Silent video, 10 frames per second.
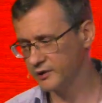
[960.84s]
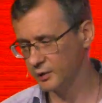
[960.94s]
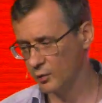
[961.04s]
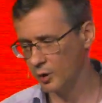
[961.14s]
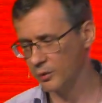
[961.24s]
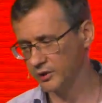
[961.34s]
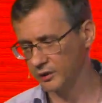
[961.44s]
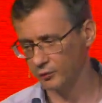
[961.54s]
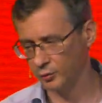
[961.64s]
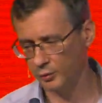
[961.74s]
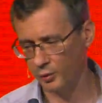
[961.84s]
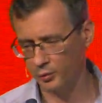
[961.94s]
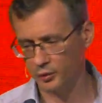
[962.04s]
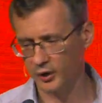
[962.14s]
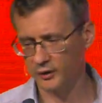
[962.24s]
at the moment. It will be
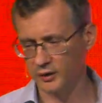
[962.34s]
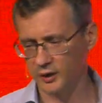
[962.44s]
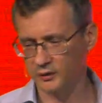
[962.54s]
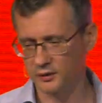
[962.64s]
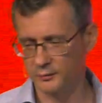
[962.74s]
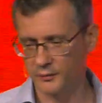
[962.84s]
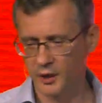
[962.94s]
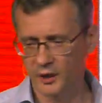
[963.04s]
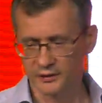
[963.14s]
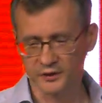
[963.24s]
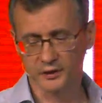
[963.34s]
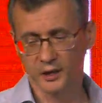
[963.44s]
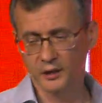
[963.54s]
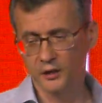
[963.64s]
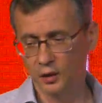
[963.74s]
populated later. The
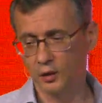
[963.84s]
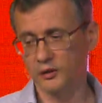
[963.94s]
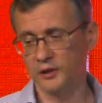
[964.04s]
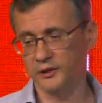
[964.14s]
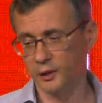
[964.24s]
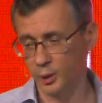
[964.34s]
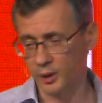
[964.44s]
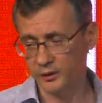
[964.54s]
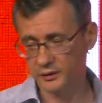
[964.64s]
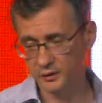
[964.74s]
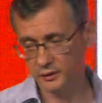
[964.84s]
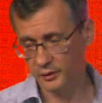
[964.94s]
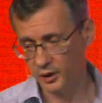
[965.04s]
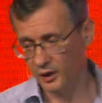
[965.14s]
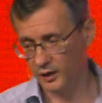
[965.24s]
seller node is created
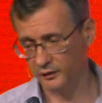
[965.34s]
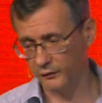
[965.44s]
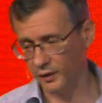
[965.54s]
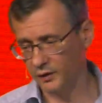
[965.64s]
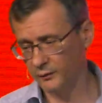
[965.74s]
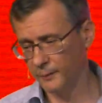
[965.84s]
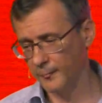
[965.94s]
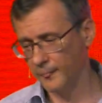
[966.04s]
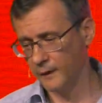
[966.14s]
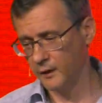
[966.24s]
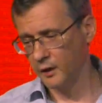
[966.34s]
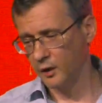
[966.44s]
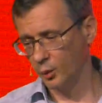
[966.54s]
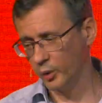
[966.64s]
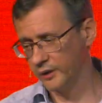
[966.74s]
as well
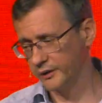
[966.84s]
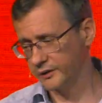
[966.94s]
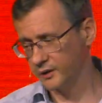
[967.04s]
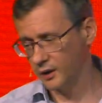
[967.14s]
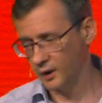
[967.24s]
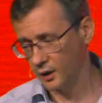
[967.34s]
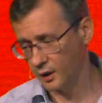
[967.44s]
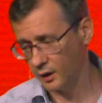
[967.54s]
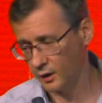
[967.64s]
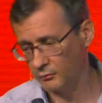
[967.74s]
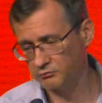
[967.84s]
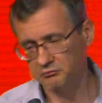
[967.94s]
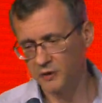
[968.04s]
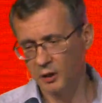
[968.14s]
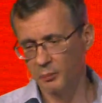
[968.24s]
with
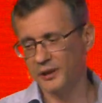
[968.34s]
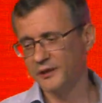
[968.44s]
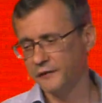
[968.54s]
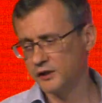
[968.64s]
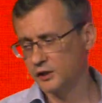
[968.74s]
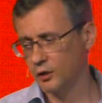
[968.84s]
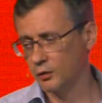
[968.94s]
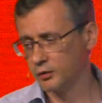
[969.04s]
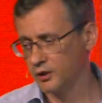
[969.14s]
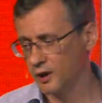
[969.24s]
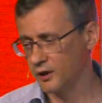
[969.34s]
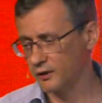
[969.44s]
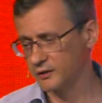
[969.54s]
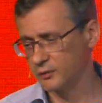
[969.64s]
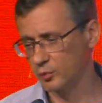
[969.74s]
beneficial owner
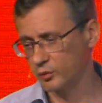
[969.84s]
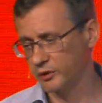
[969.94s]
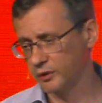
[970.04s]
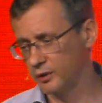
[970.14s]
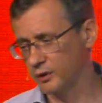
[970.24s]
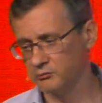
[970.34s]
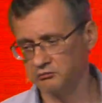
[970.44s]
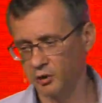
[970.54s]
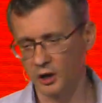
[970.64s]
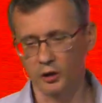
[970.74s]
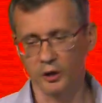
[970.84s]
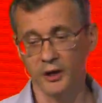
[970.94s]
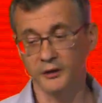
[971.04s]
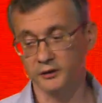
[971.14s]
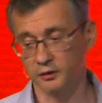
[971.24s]
Hans Muster
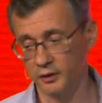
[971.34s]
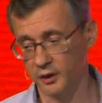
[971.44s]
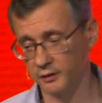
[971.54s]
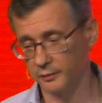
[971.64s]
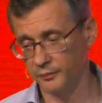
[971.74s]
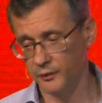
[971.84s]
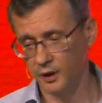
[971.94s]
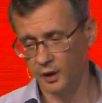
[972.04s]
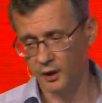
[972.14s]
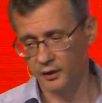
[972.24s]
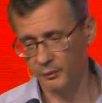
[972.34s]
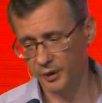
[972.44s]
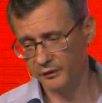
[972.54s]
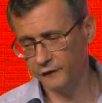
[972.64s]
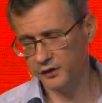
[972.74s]
allocated on it. The
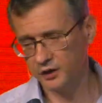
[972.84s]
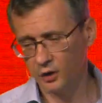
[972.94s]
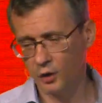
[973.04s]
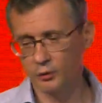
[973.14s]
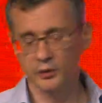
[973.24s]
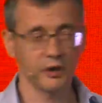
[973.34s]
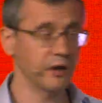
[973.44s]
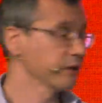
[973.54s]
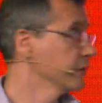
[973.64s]
beneficial owner has